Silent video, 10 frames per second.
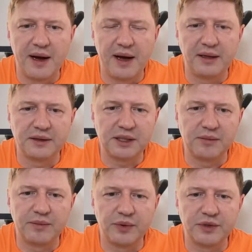And
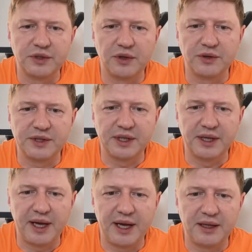some important notes at
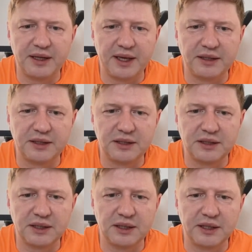the end
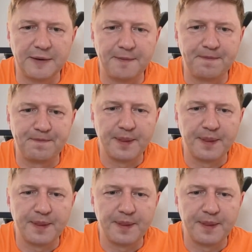that um,